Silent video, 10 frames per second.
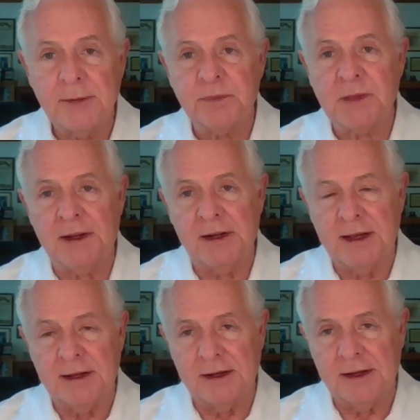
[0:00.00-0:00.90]
in,
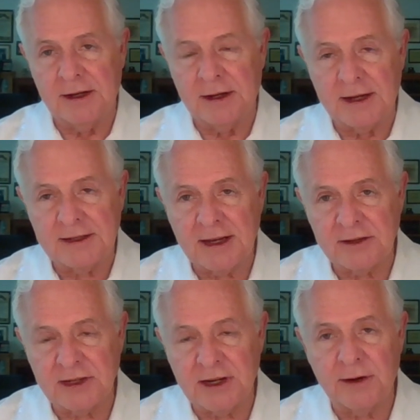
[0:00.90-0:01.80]
in, in, a nice
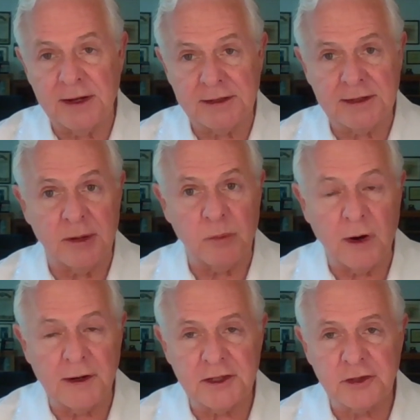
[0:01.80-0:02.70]
housing area. It's on
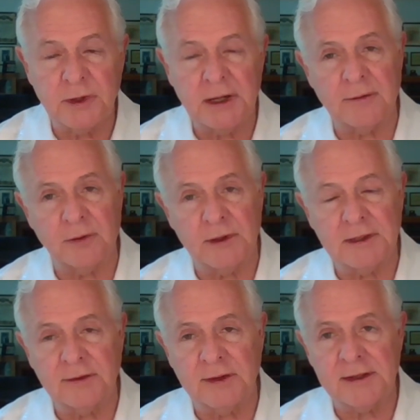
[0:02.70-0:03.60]
Market Street. I've looked
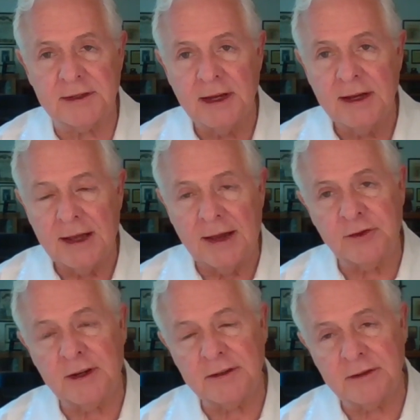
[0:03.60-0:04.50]
at this. I've
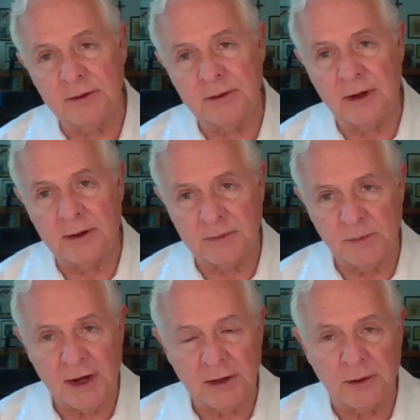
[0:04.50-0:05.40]
talked to our
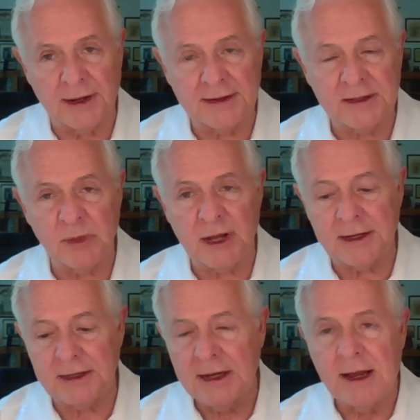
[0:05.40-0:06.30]
mayor elect about
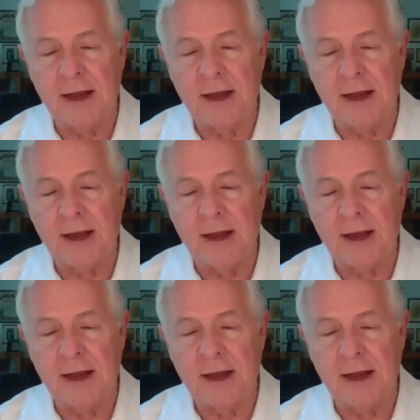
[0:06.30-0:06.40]
it. I